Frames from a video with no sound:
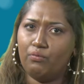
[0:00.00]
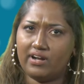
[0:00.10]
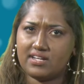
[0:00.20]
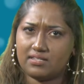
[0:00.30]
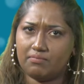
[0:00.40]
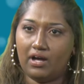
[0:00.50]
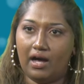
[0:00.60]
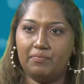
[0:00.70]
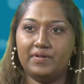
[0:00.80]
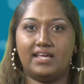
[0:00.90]
what are some
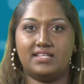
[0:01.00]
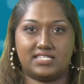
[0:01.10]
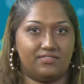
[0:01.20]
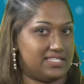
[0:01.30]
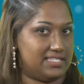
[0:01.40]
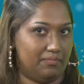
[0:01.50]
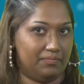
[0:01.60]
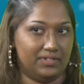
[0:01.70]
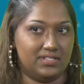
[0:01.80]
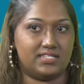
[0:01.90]
components of a
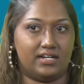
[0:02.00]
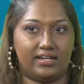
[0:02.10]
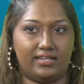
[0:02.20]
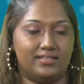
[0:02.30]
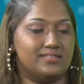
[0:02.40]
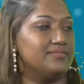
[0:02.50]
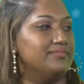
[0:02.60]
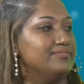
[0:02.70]
simple circuit.